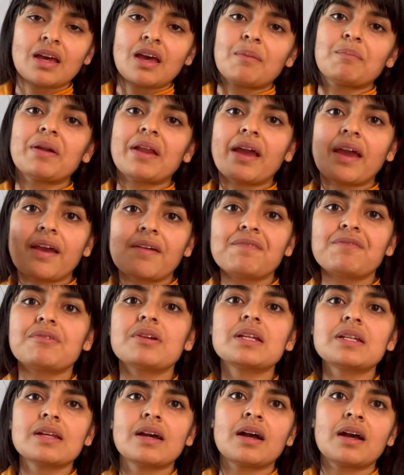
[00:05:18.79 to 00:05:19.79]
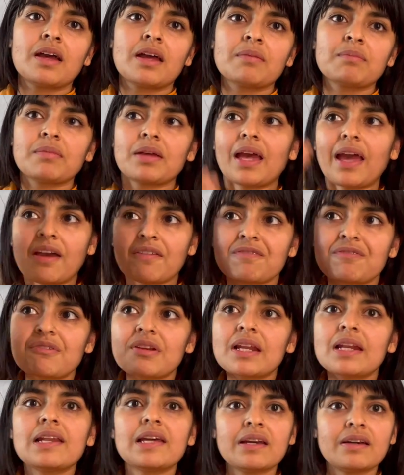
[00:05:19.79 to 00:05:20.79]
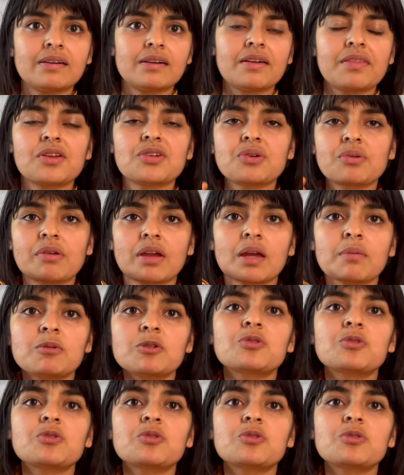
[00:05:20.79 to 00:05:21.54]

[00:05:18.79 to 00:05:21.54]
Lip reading: but every time, every layer that you're able